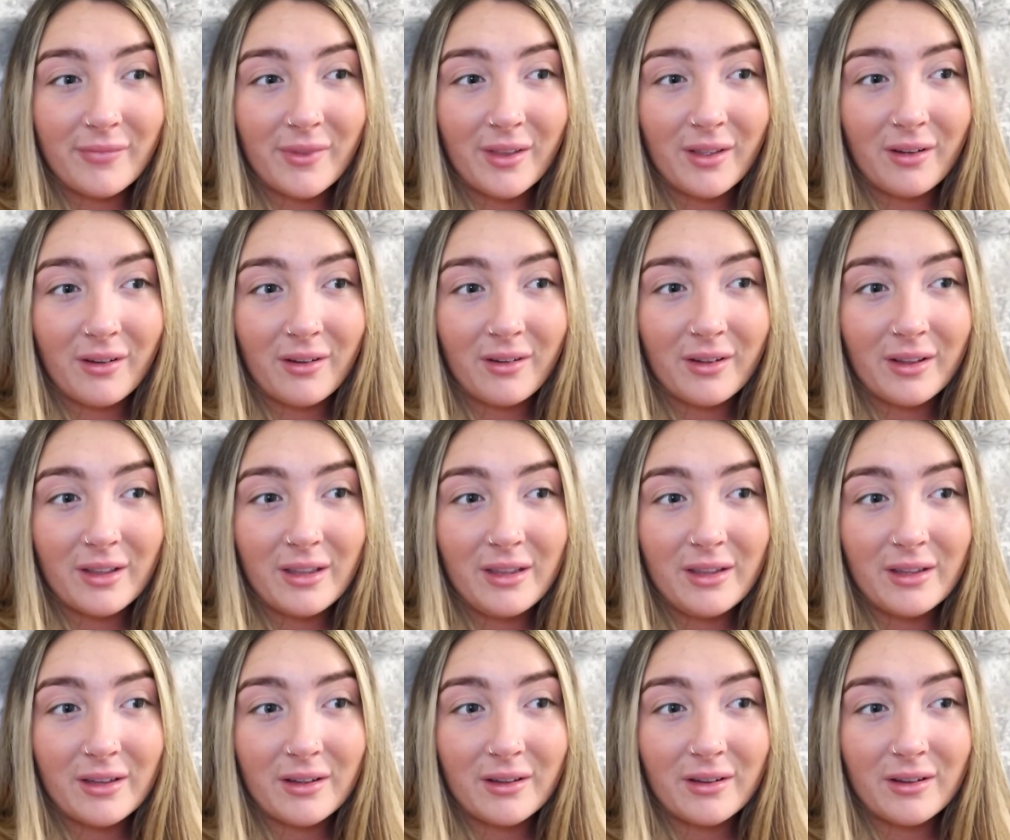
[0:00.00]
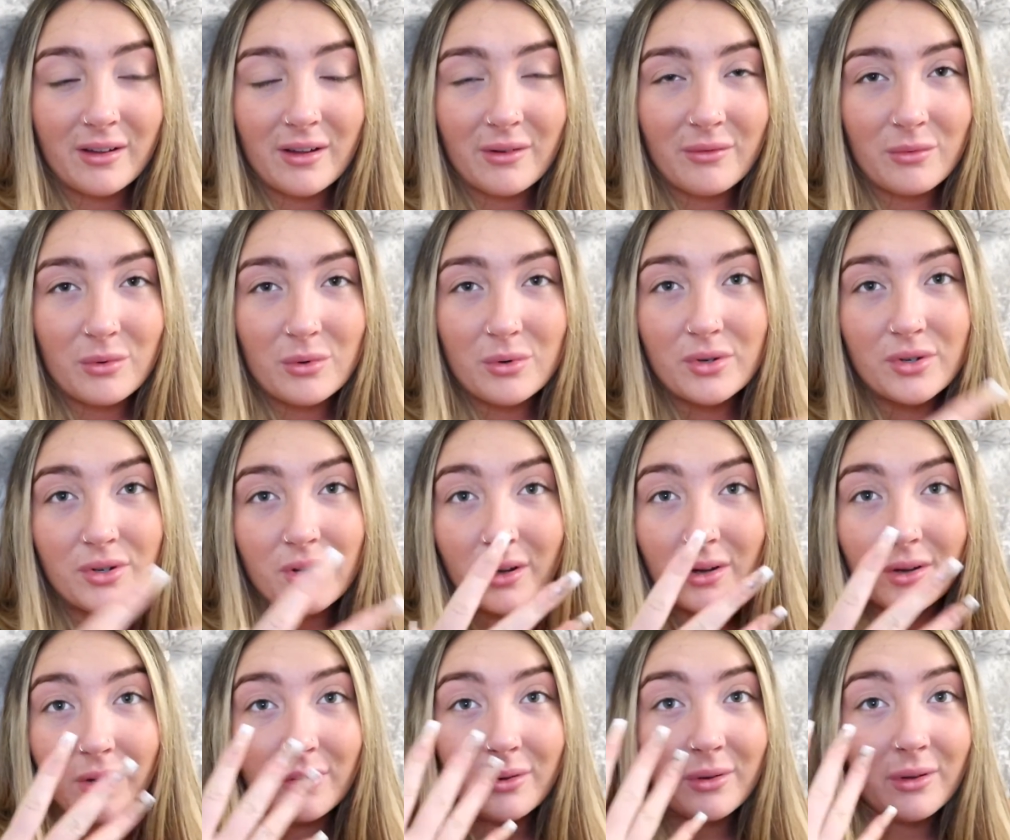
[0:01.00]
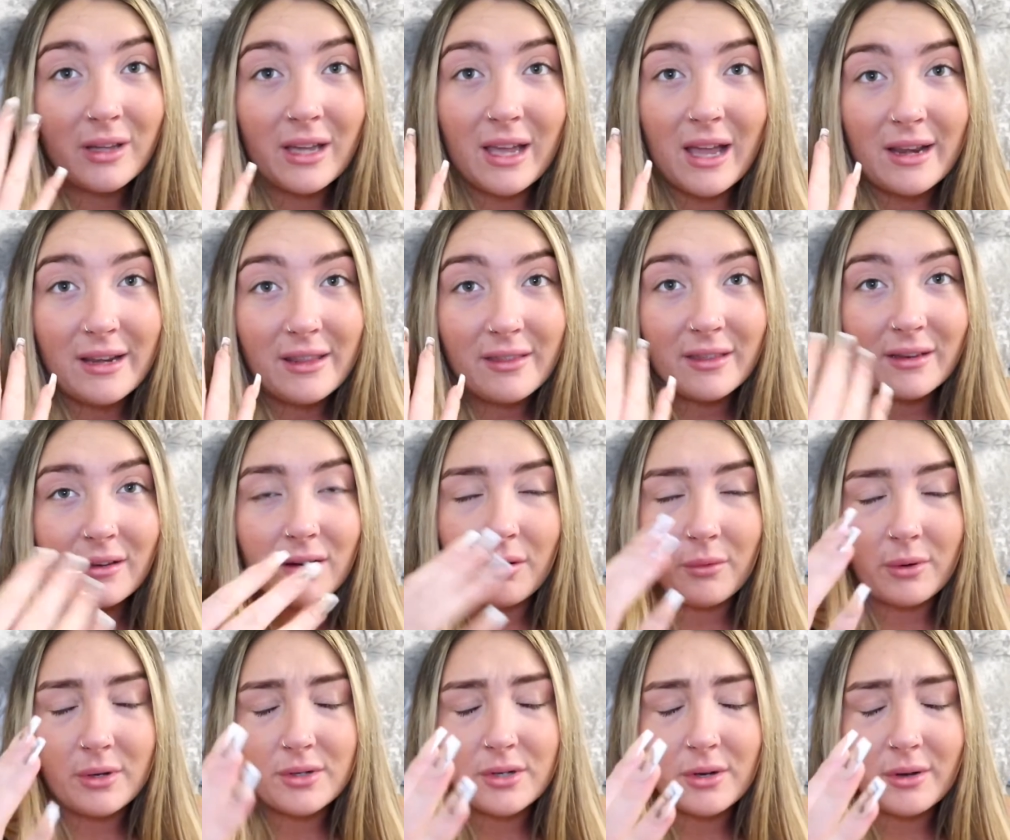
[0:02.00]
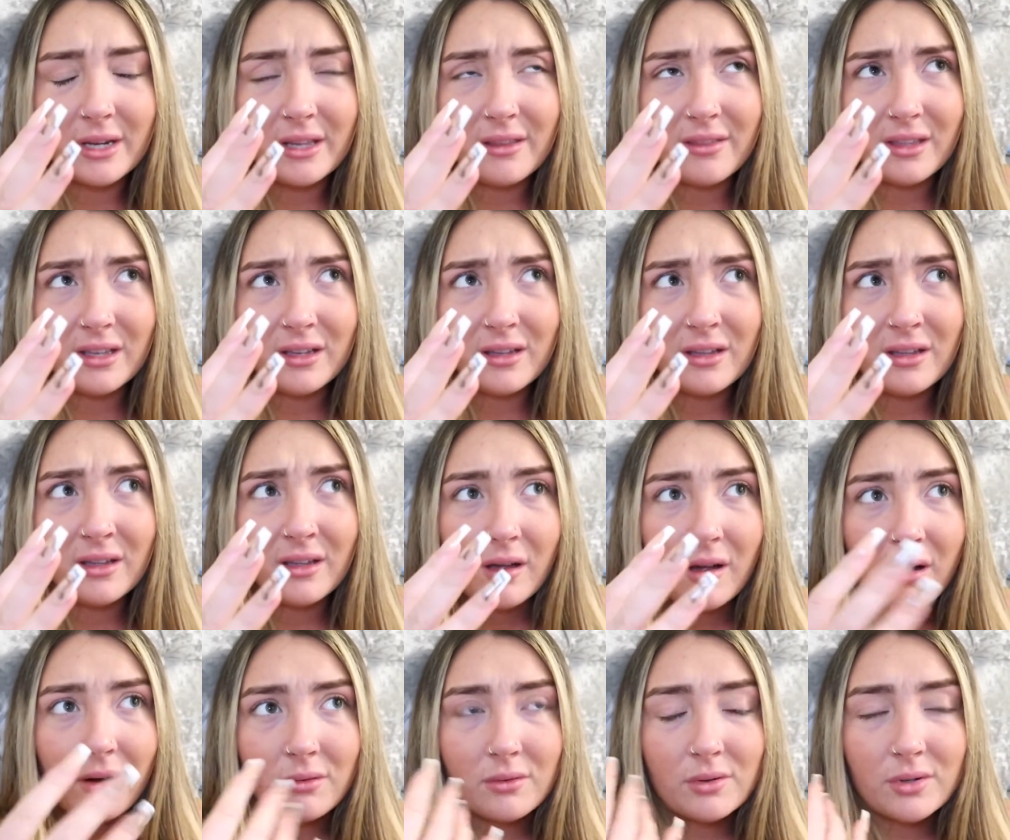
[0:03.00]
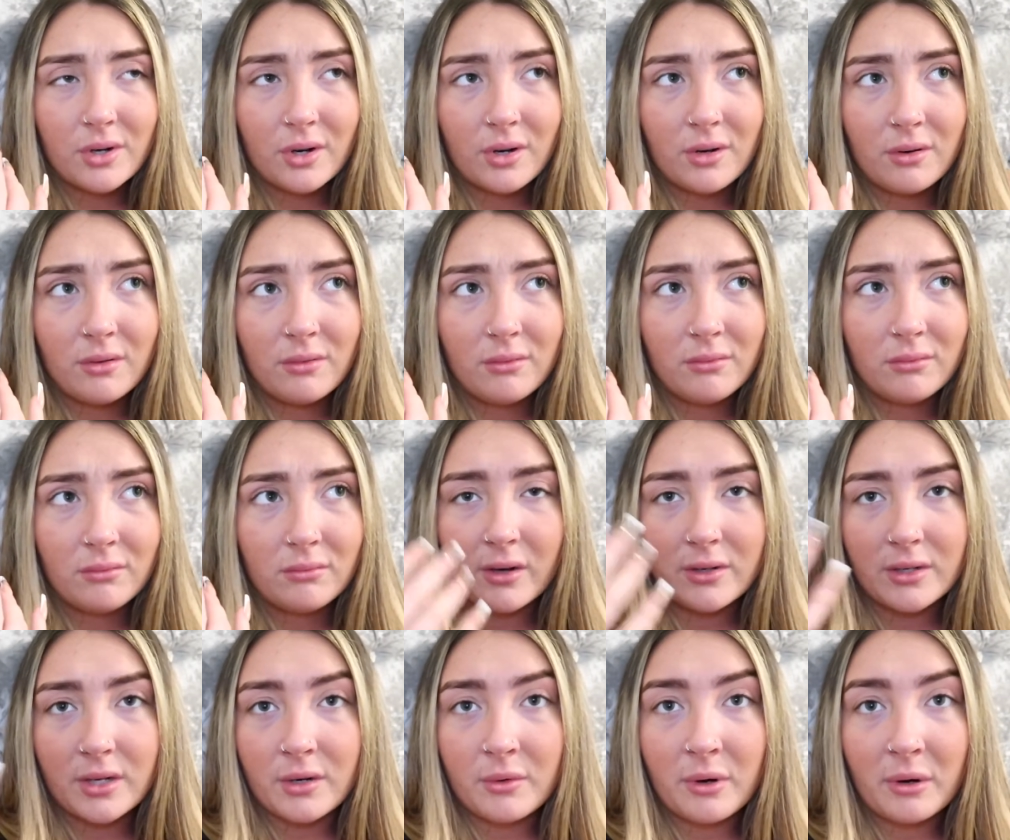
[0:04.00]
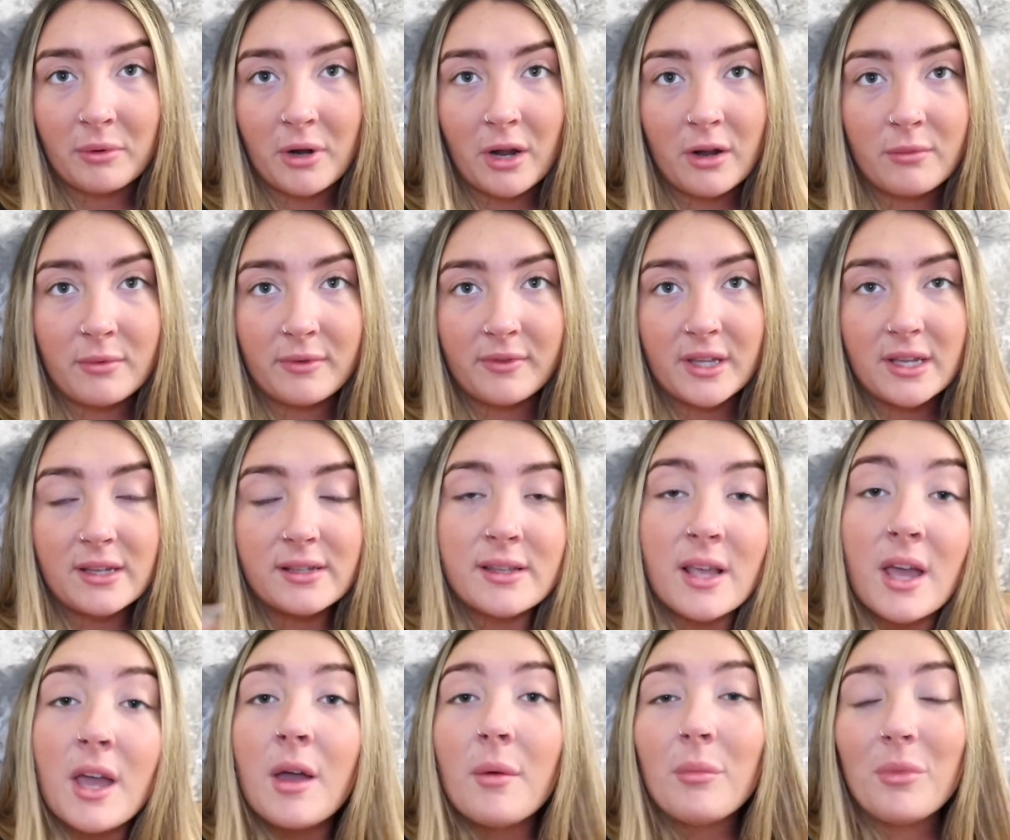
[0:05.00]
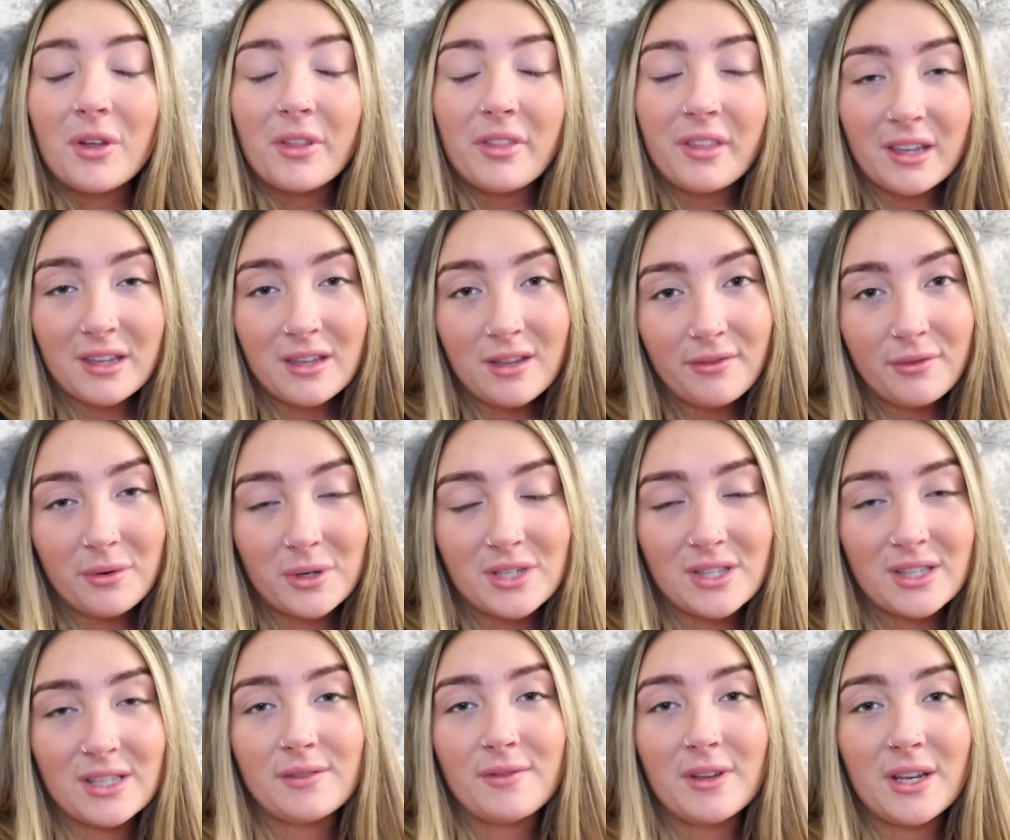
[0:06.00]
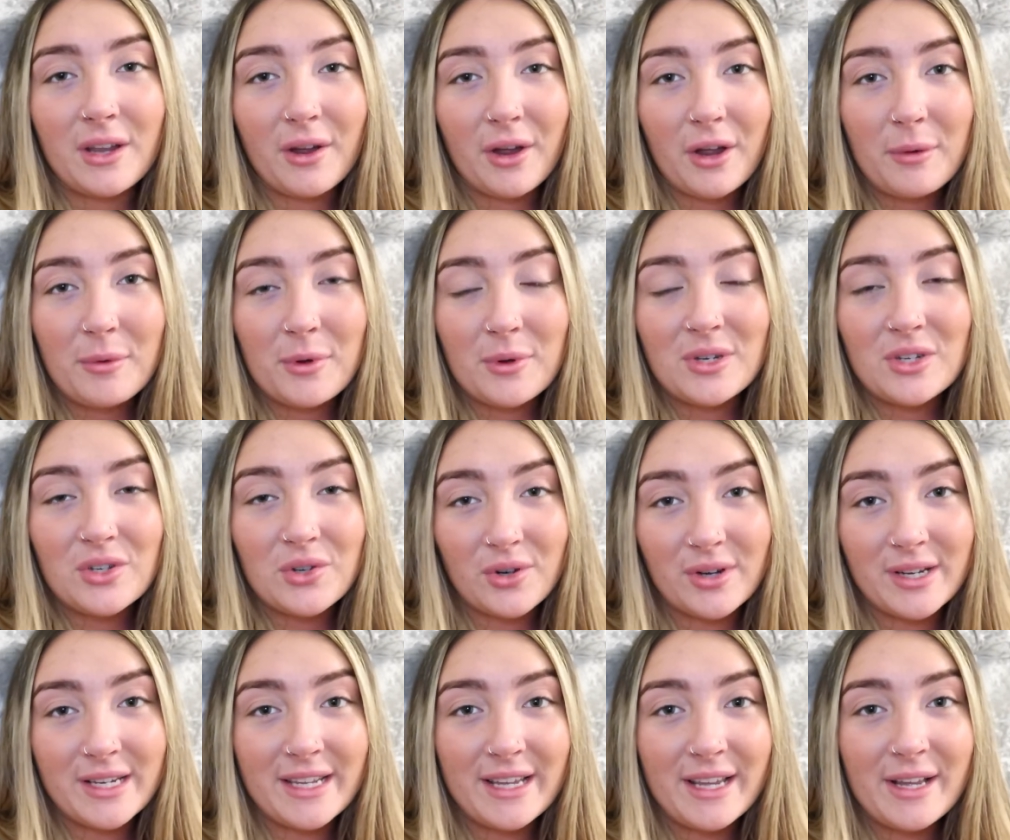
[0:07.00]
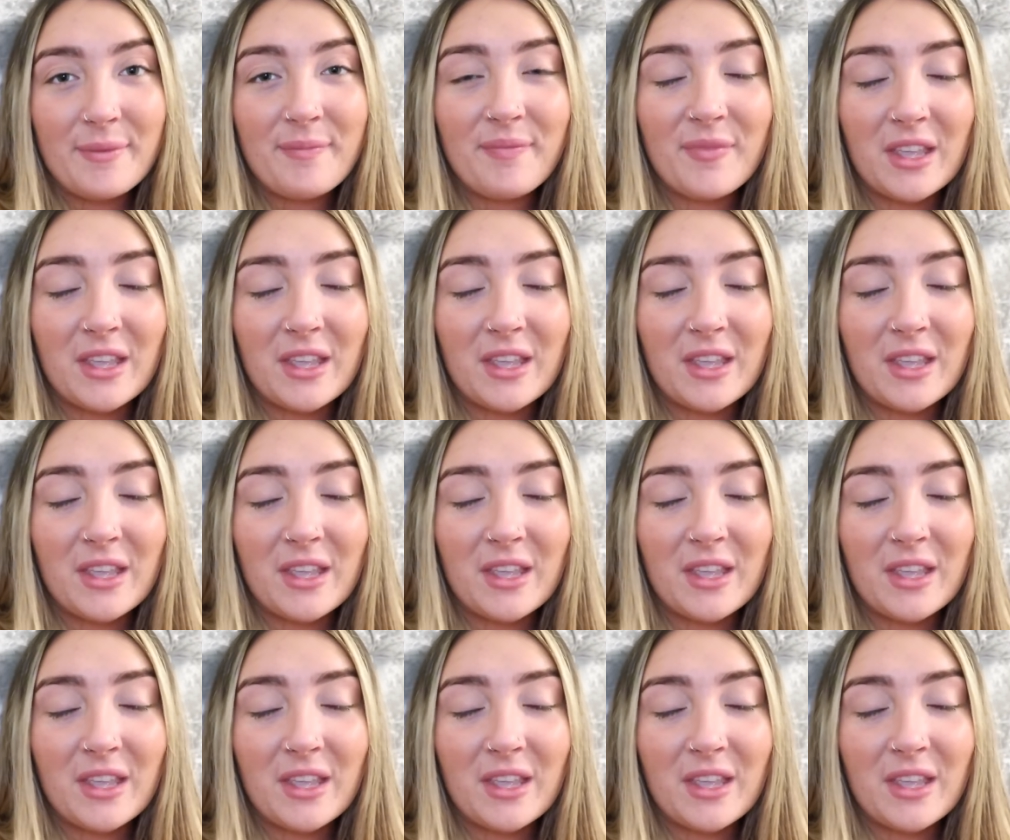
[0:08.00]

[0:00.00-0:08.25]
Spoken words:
I won't show anything. I don't know where I'm going with this, but thank you for watching this video. I hope you enjoyed it.